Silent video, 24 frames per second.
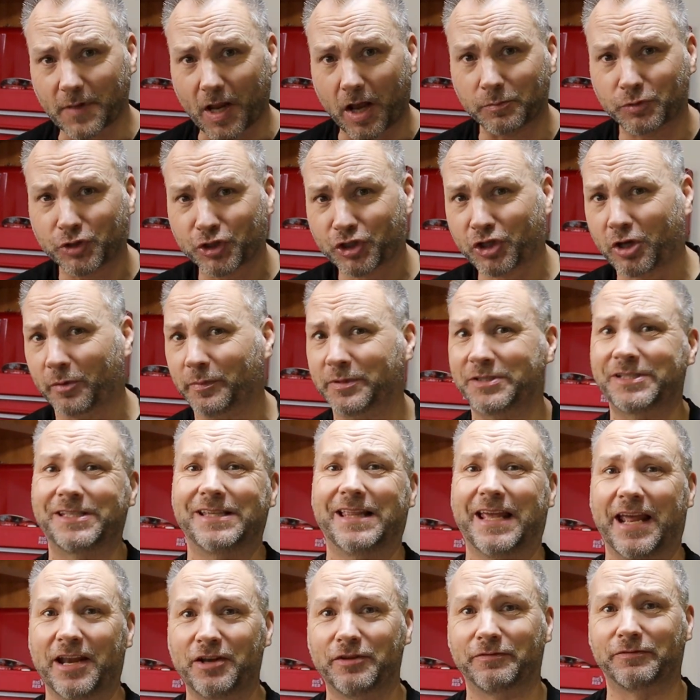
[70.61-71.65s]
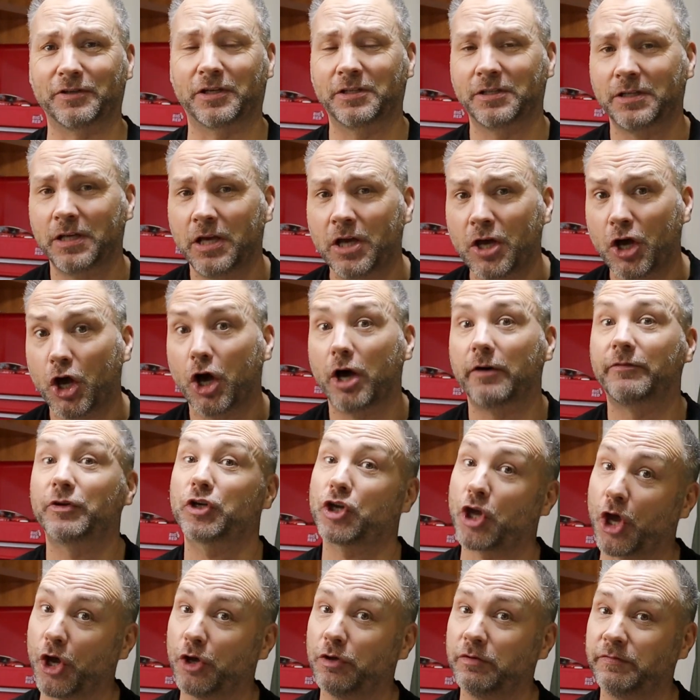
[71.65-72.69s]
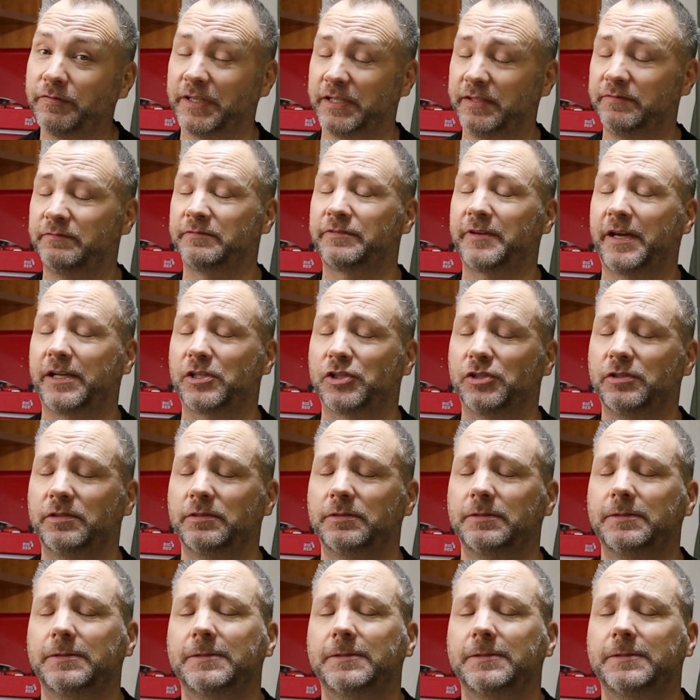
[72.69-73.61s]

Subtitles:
I'm just coming to the end of a COVID infection.